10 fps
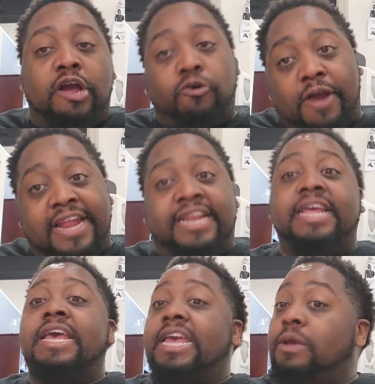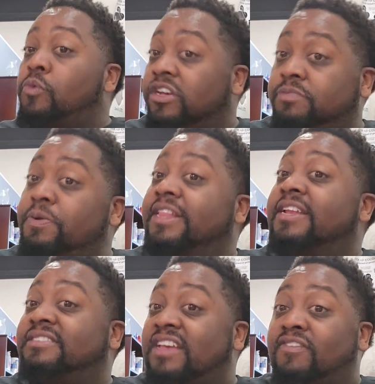Now, granted, he was picked
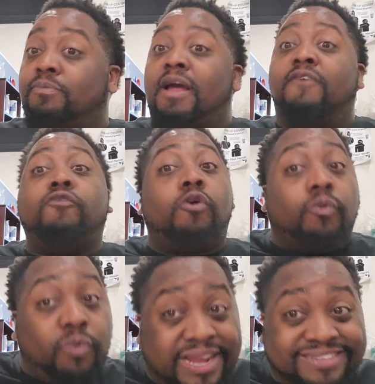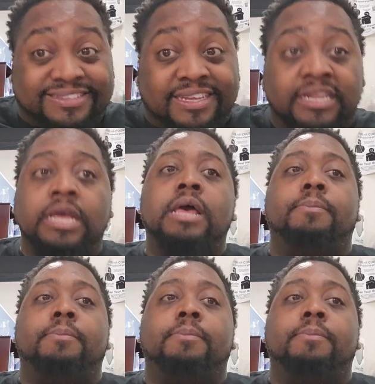in the seventh round for a reason,